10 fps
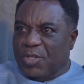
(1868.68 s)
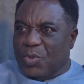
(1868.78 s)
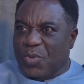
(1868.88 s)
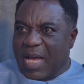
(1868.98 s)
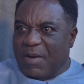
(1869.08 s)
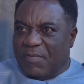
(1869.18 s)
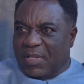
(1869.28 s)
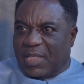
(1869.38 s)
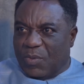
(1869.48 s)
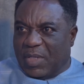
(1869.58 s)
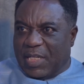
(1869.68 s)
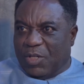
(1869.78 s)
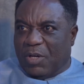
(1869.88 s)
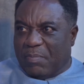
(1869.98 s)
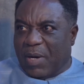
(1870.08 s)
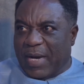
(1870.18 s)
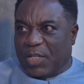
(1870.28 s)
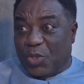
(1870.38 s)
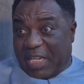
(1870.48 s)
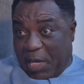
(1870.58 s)
Do everything within your
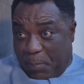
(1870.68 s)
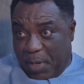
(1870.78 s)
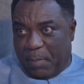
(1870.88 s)
powers to keep